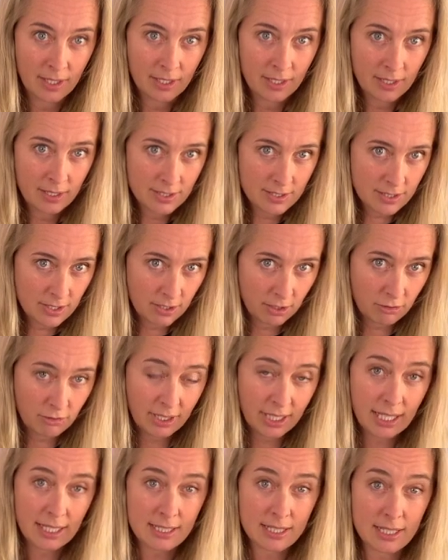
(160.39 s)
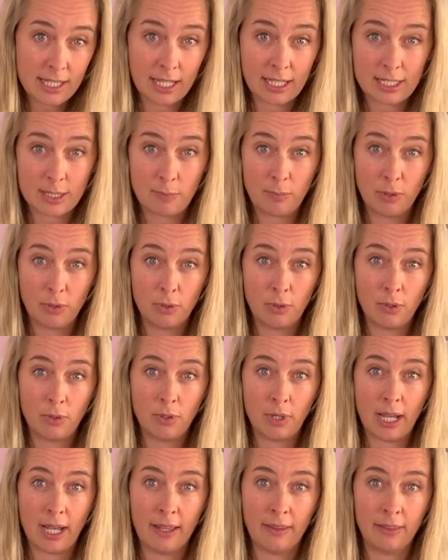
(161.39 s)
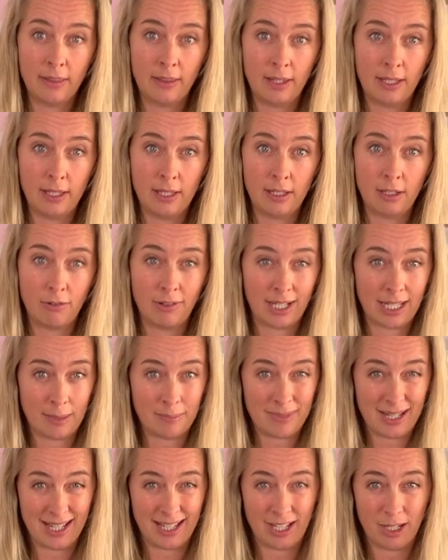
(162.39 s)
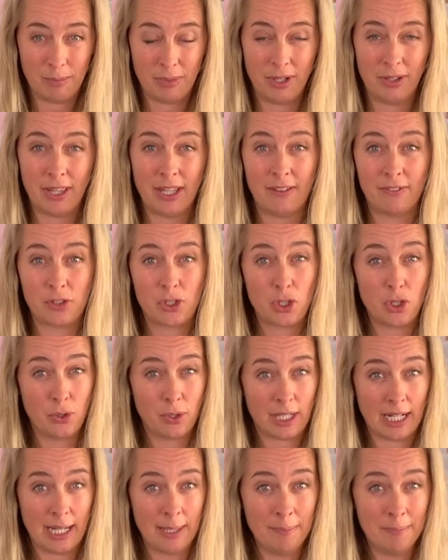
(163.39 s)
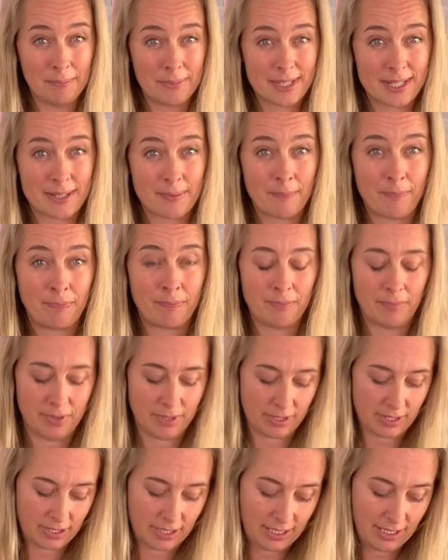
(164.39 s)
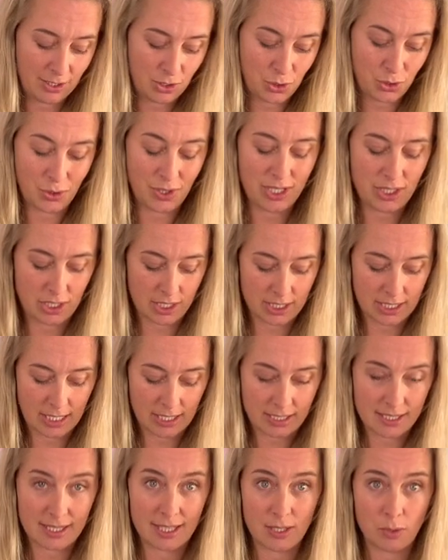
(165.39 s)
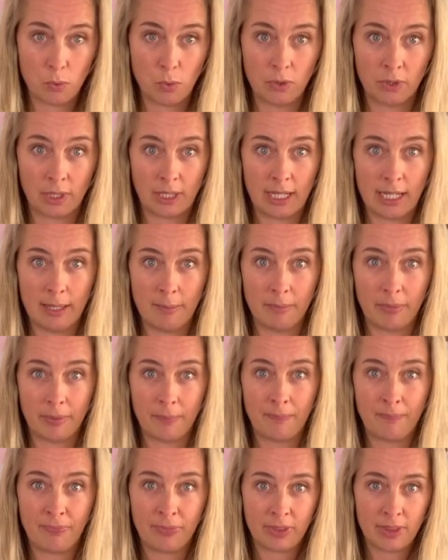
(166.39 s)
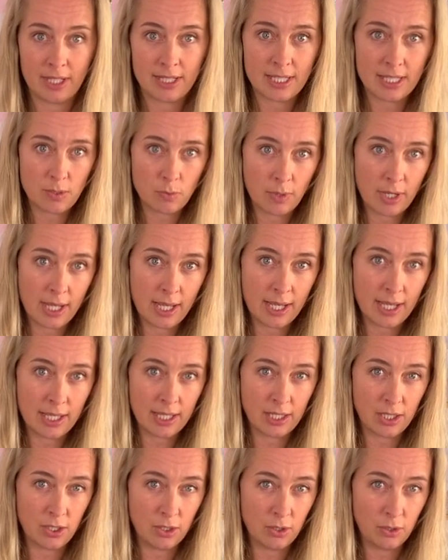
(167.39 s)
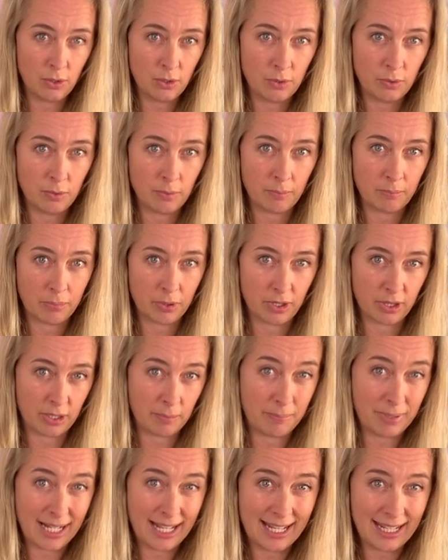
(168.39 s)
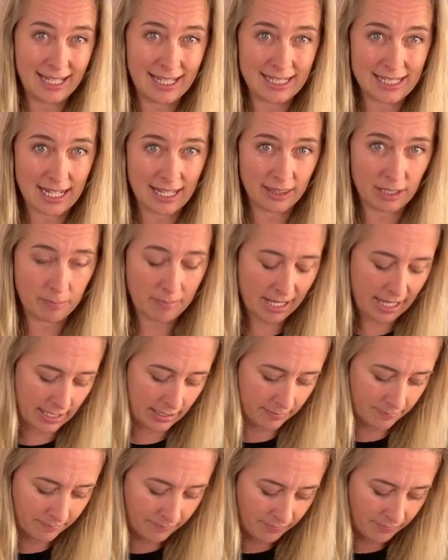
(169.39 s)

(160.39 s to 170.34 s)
So the Cricut Explorer and the Cricut Maker both have 2 clamps, but the Joy just has this one clamp. This is where you put the blade and the pen.